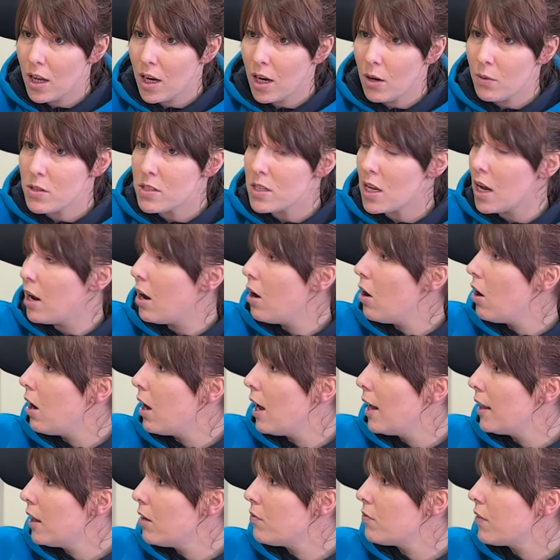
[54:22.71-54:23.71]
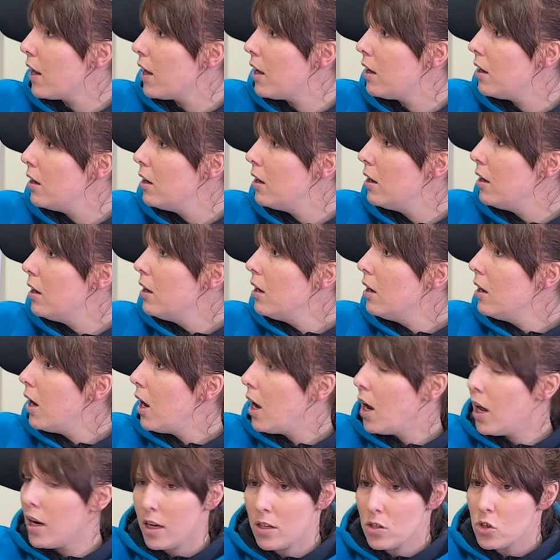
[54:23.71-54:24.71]
and I was like, oh, i love that,
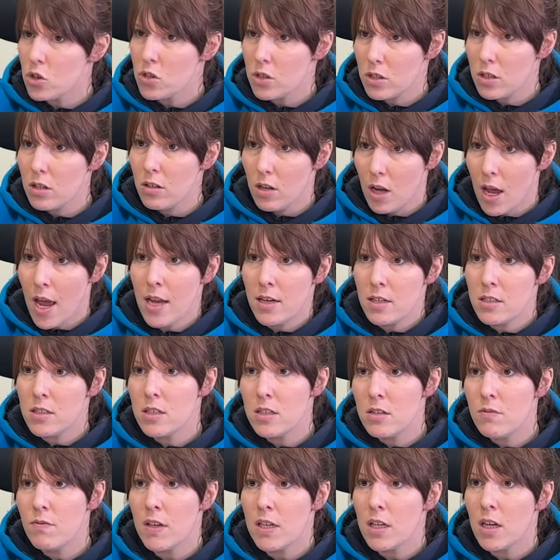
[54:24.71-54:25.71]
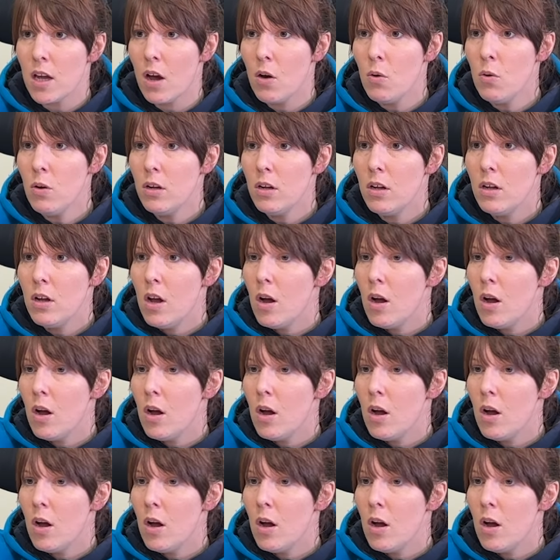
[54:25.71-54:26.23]
and I just edited a video,